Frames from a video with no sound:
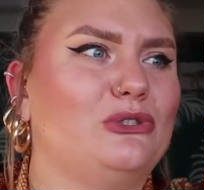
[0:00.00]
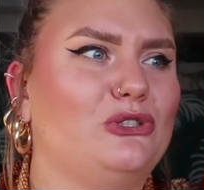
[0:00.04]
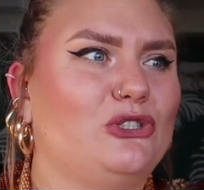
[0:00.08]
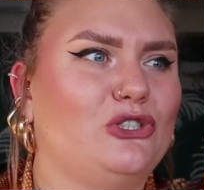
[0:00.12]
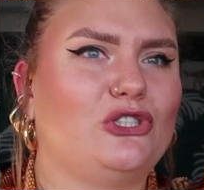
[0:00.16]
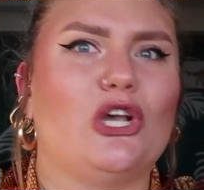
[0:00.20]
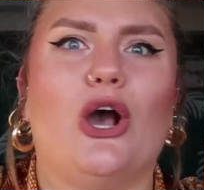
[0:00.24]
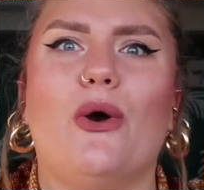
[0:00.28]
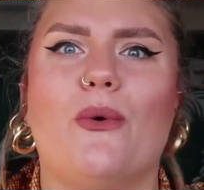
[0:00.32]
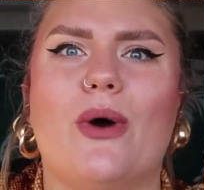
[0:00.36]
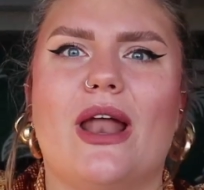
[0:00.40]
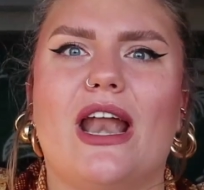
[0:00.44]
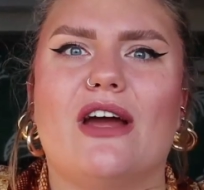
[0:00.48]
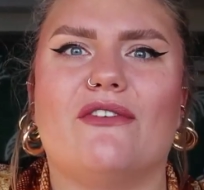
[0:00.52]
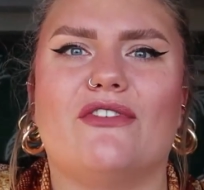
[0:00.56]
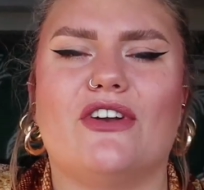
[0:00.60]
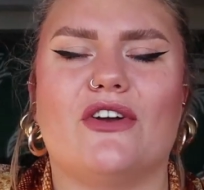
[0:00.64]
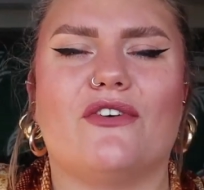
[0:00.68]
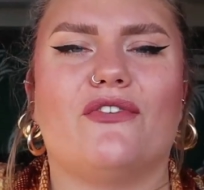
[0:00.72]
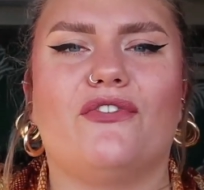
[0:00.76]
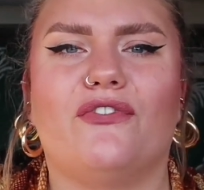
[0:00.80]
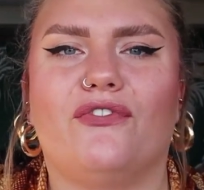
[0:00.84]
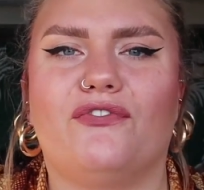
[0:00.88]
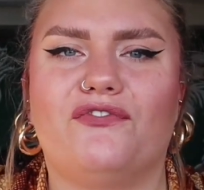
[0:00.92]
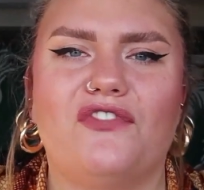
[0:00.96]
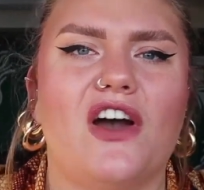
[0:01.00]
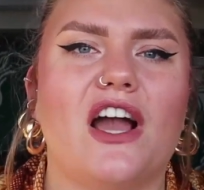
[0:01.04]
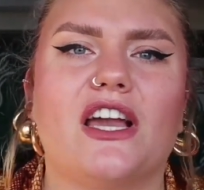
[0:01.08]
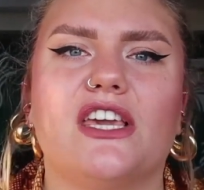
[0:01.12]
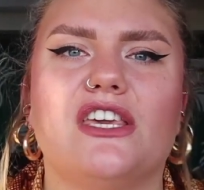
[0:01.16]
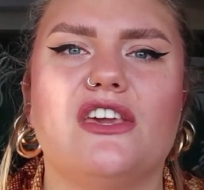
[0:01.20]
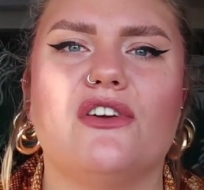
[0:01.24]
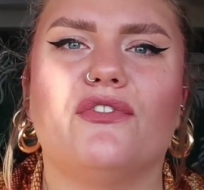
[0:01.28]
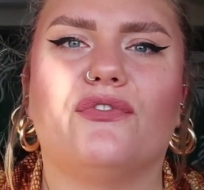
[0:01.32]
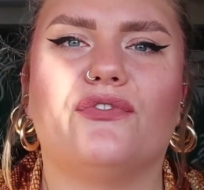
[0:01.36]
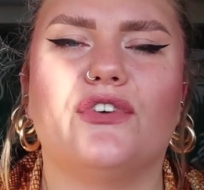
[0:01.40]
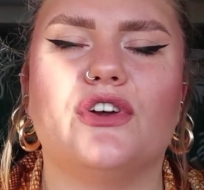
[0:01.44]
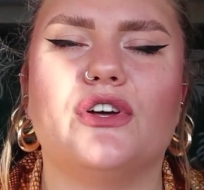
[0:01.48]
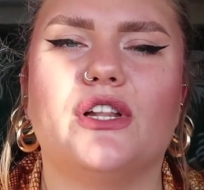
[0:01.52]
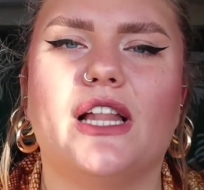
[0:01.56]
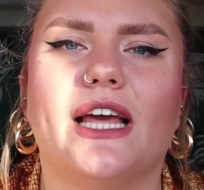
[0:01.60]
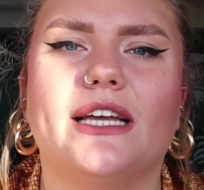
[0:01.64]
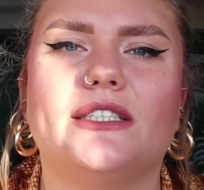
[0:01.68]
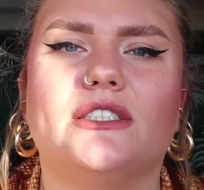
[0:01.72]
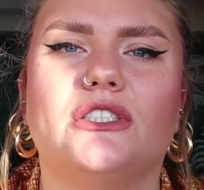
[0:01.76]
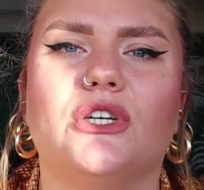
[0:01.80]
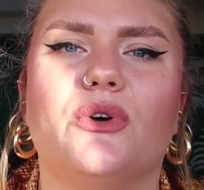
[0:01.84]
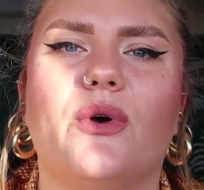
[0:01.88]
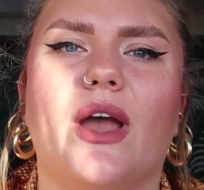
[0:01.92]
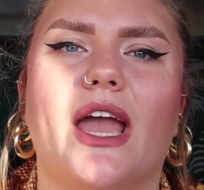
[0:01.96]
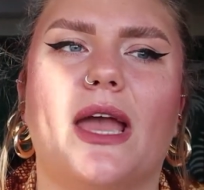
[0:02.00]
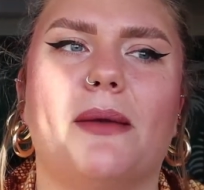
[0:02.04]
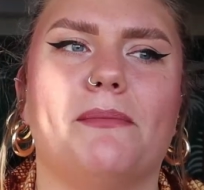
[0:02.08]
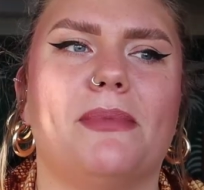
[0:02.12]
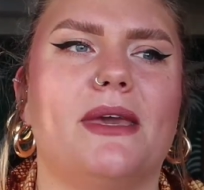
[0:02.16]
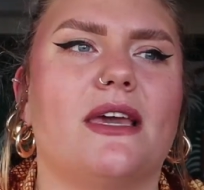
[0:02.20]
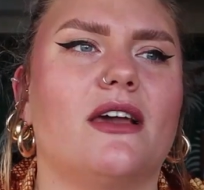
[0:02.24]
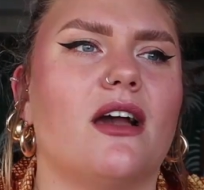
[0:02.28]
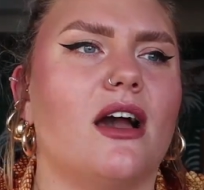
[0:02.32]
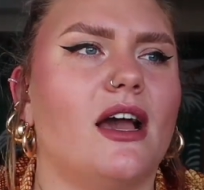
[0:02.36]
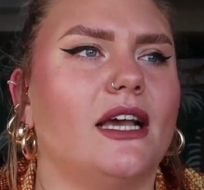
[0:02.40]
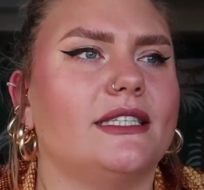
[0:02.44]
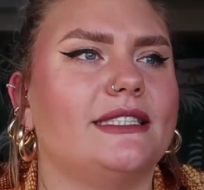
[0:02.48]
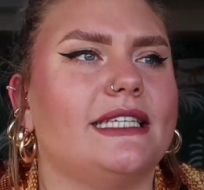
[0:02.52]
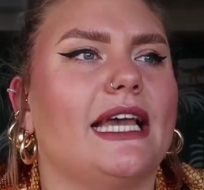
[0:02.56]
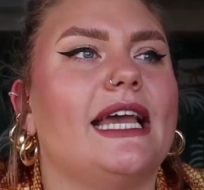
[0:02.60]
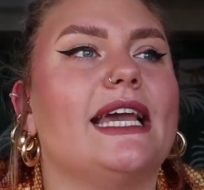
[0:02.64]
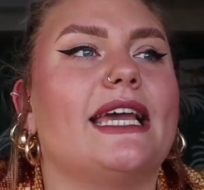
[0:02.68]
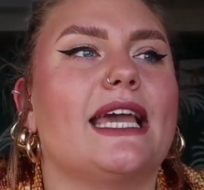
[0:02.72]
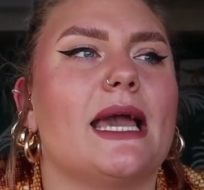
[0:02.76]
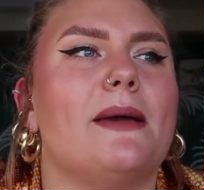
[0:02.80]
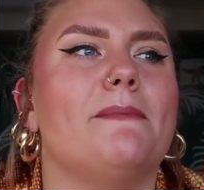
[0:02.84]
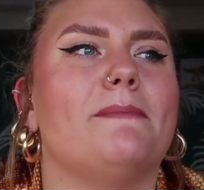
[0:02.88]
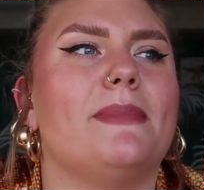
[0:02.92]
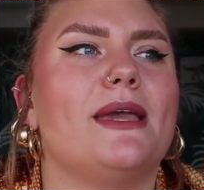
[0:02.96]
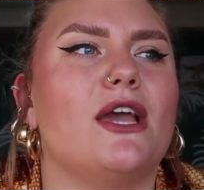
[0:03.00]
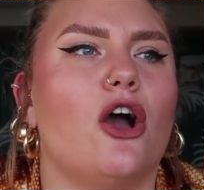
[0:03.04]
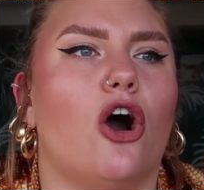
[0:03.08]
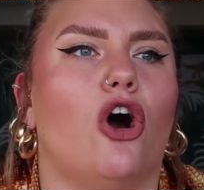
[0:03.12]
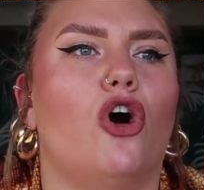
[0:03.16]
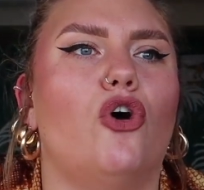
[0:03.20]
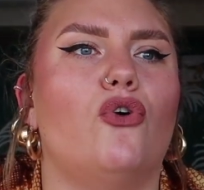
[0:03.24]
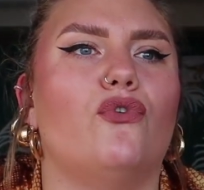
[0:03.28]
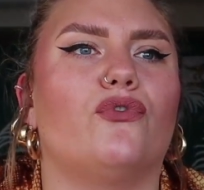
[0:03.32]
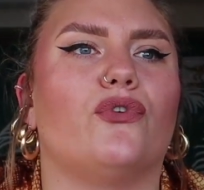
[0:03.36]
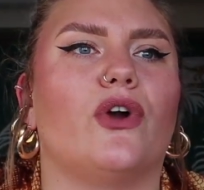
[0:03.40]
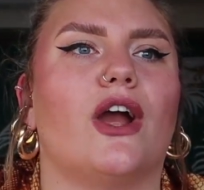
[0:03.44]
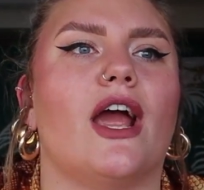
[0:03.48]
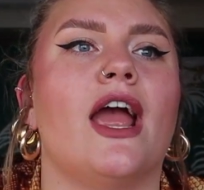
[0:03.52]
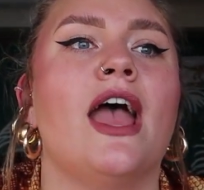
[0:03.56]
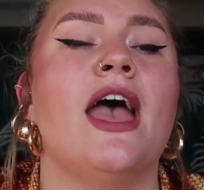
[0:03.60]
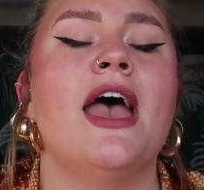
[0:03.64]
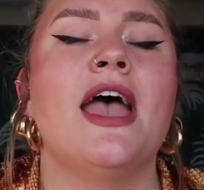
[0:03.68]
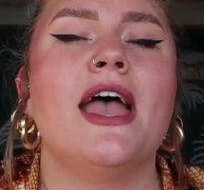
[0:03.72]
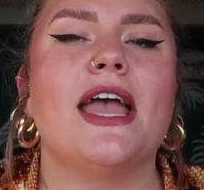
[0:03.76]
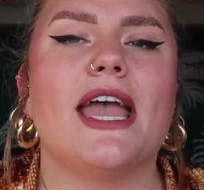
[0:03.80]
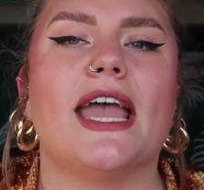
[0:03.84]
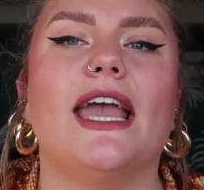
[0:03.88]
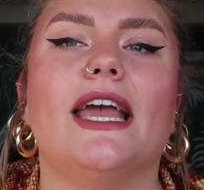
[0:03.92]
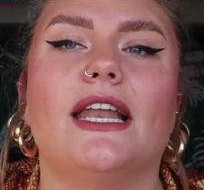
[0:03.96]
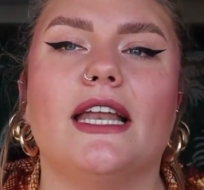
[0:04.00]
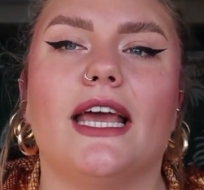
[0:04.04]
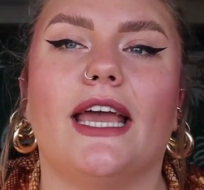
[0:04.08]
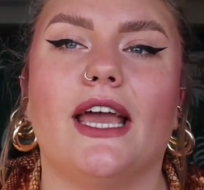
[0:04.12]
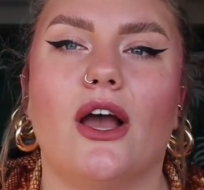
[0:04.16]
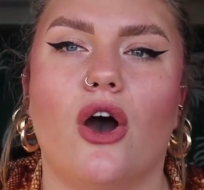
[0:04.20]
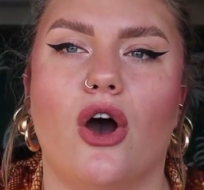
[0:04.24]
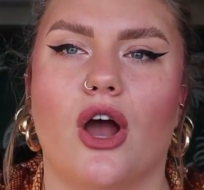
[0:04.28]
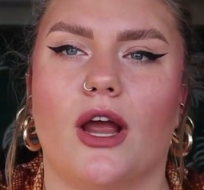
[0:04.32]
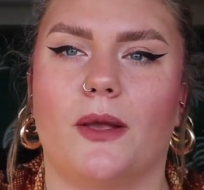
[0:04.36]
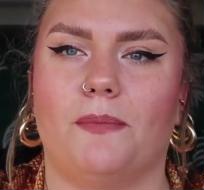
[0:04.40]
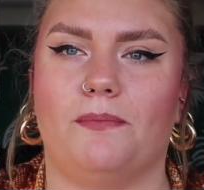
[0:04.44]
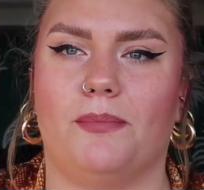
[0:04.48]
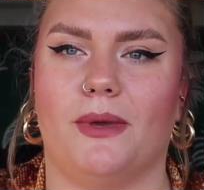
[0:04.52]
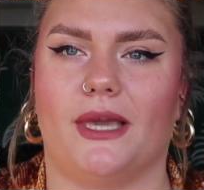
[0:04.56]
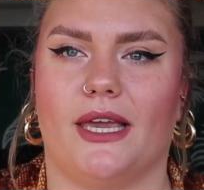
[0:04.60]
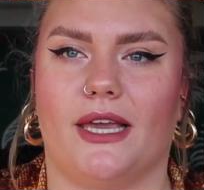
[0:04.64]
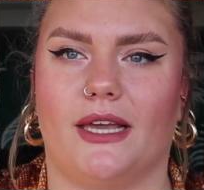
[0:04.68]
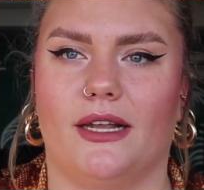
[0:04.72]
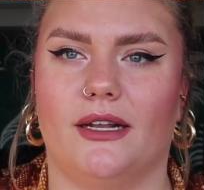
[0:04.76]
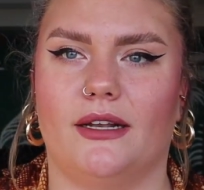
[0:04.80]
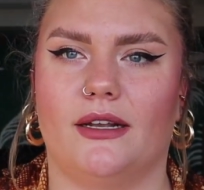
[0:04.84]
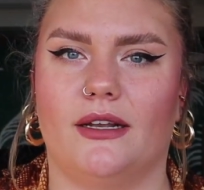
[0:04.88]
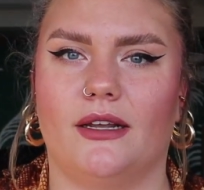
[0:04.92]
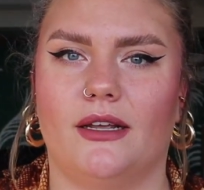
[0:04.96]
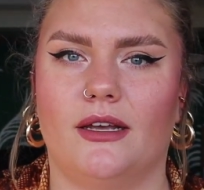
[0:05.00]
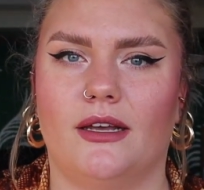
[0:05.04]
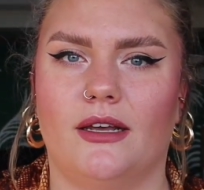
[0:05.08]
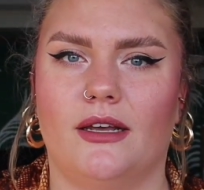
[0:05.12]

Do whatever the fuck you feel like doing, because it can be over in a heartbeat.